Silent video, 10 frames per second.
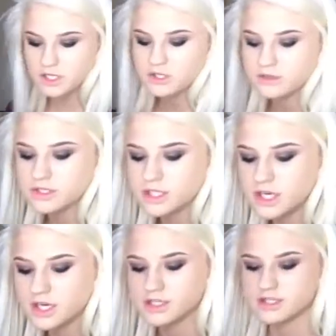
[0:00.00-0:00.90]
I use
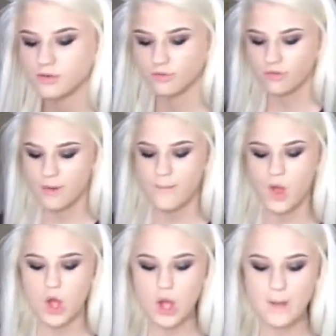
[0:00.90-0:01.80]
this
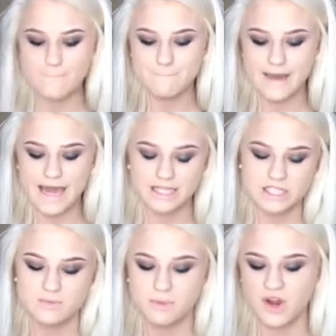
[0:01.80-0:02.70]
Rimmel
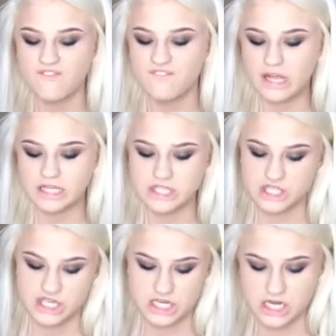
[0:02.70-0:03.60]
Match
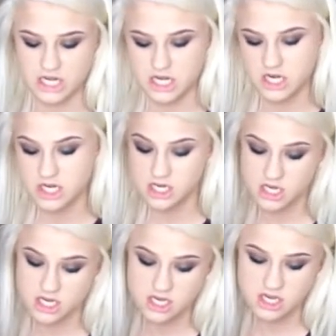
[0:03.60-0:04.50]
Perfection
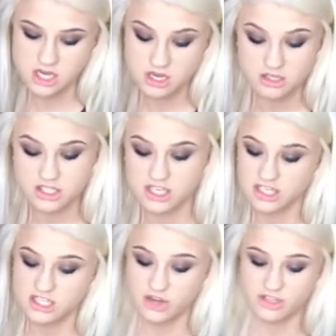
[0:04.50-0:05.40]

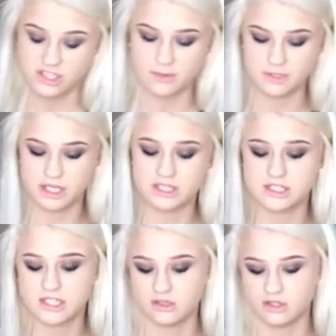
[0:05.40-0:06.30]
Skin Tone Adapting
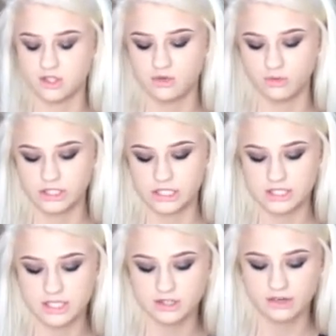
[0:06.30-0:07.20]
Concealer. 2-in-1
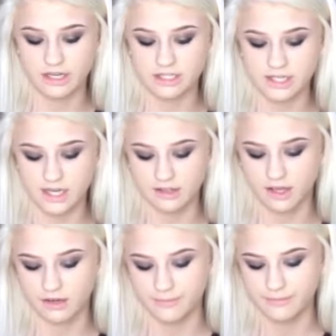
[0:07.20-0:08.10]
concealer and
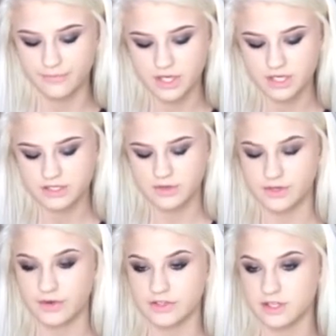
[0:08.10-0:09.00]
highlighter. So
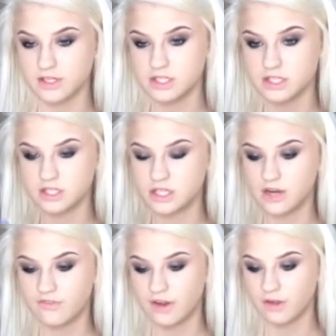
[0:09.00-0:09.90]
anyways, it's in the
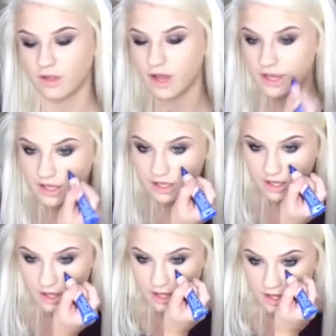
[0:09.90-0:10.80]
shade Fair Light.
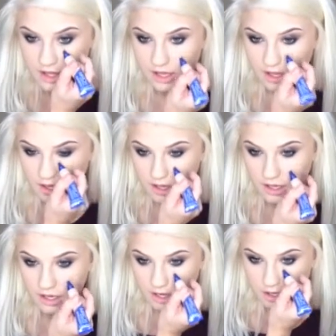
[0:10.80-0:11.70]

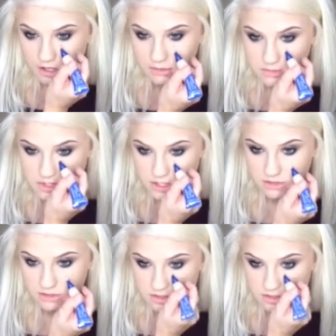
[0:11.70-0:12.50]
And I am just going